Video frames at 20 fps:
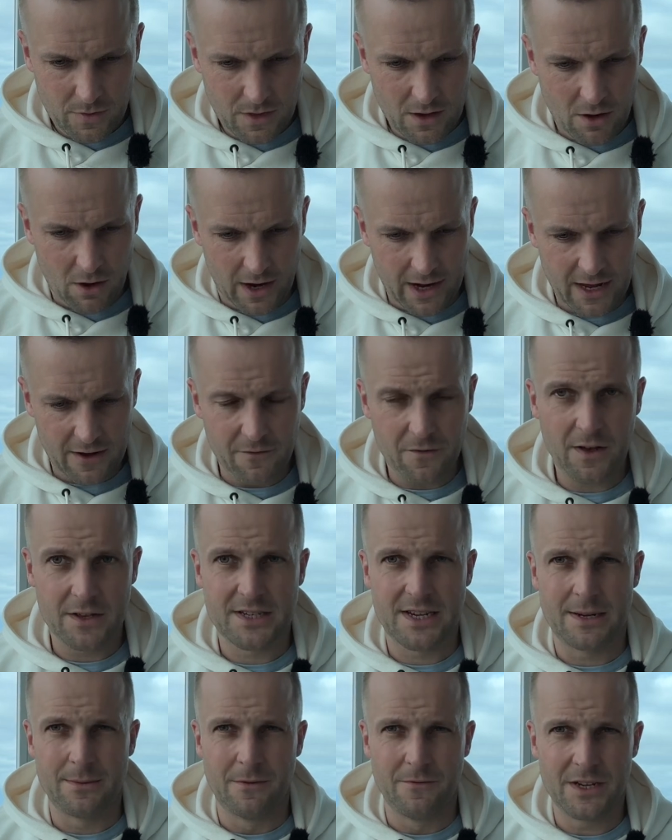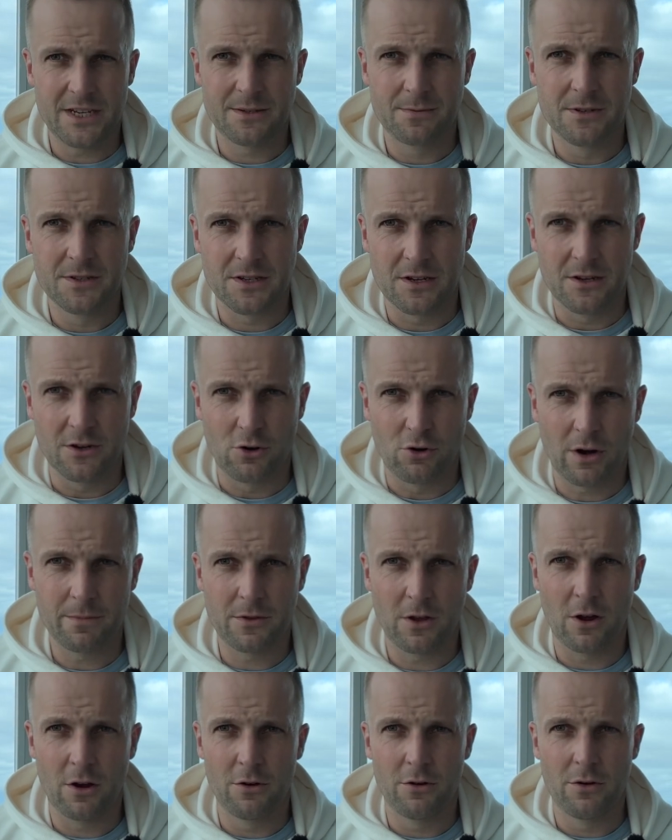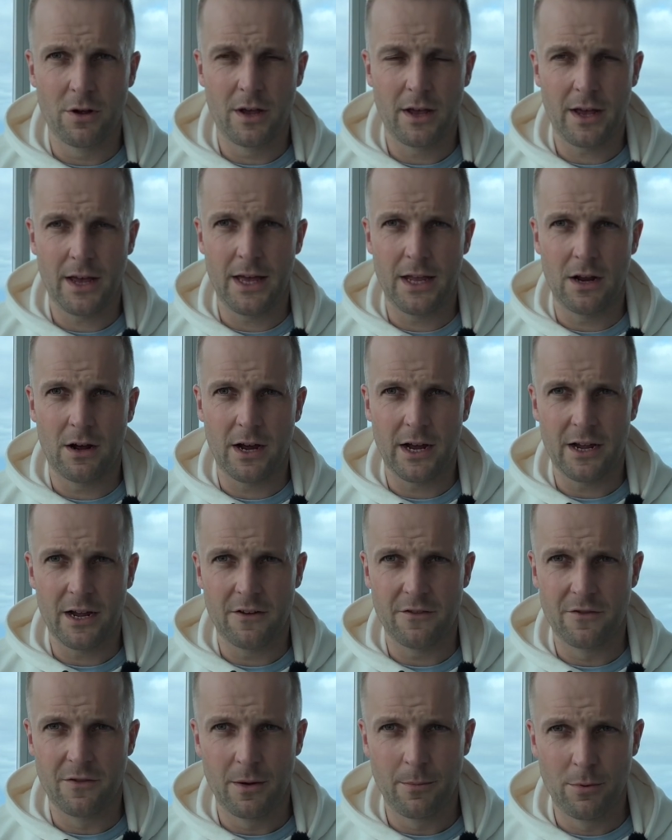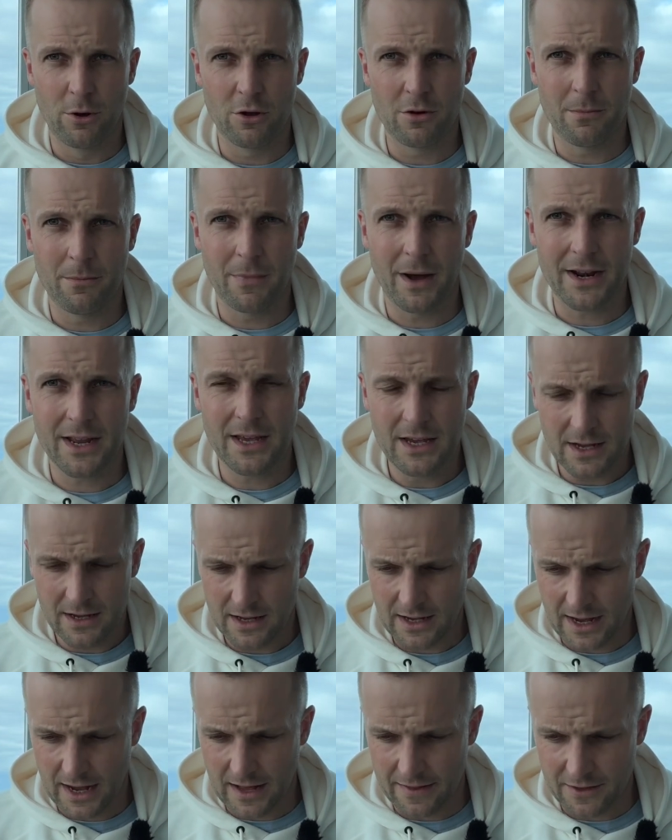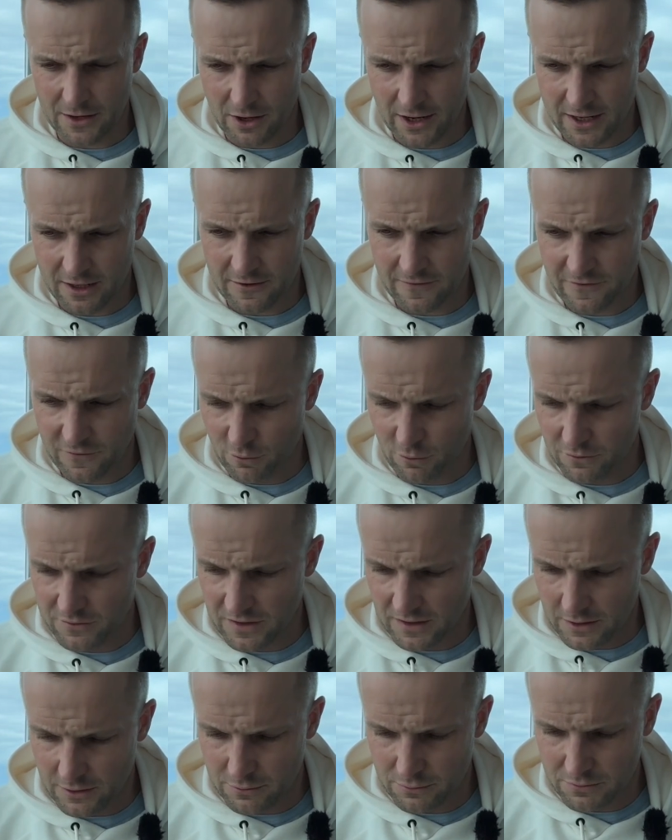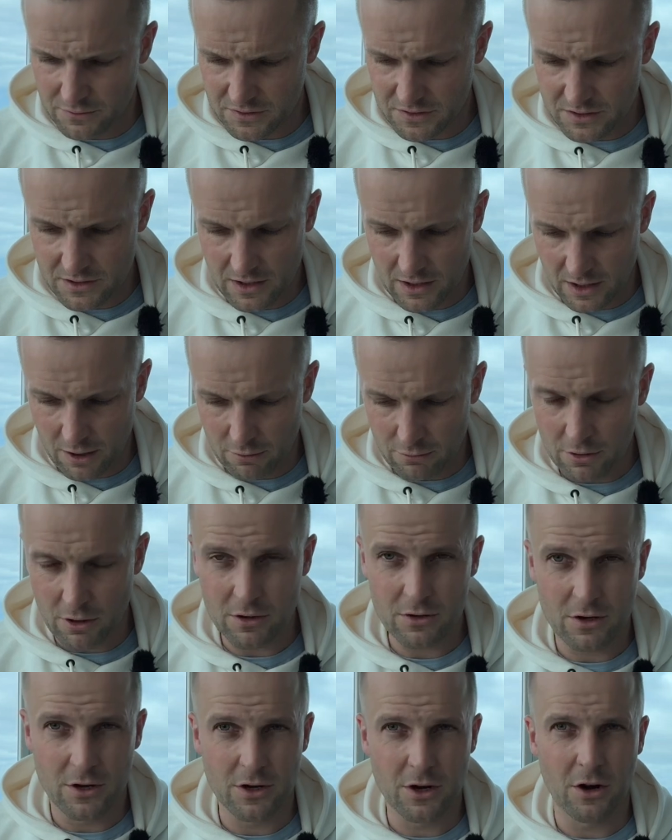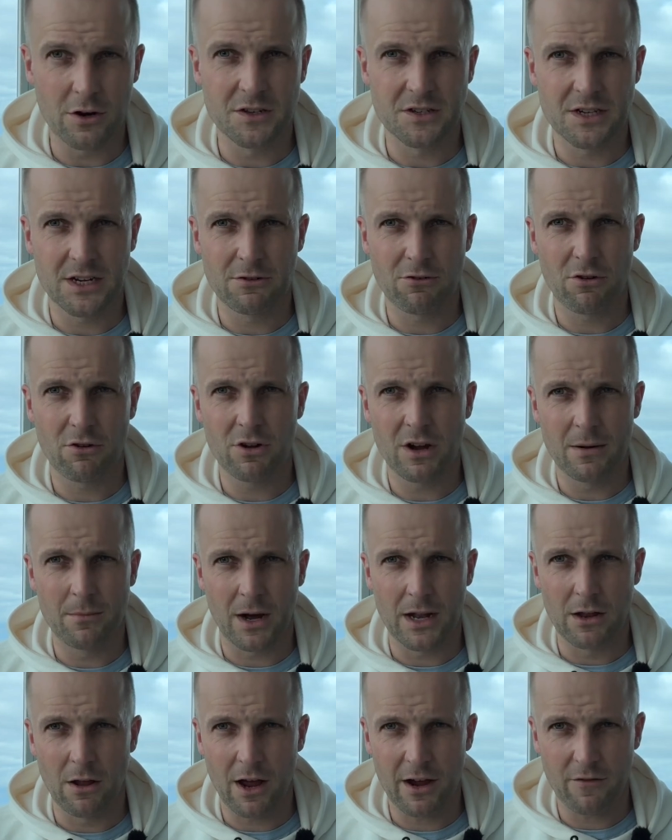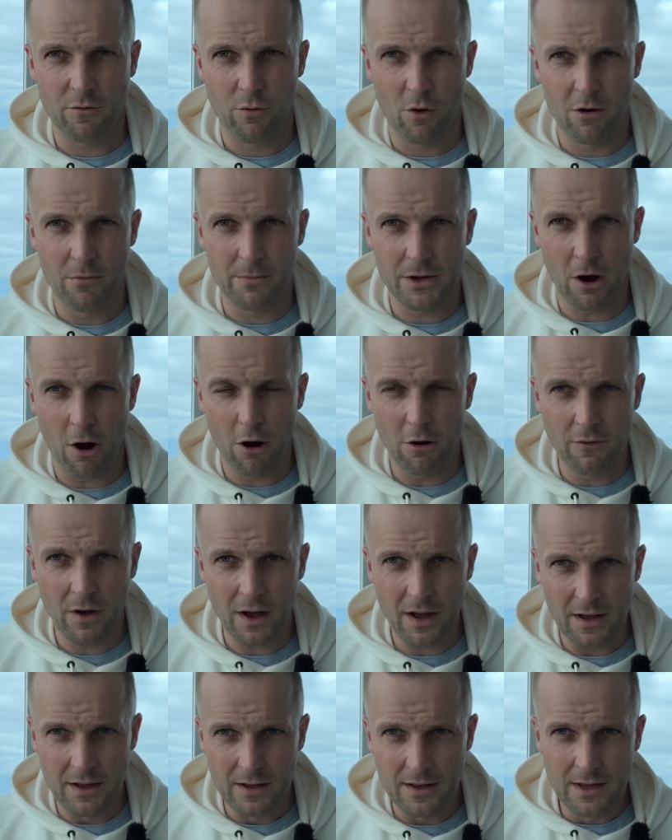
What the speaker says: I have some investments in crypto and I have put money that I can afford to lose. The whole lot could go to zero and my life won't be over.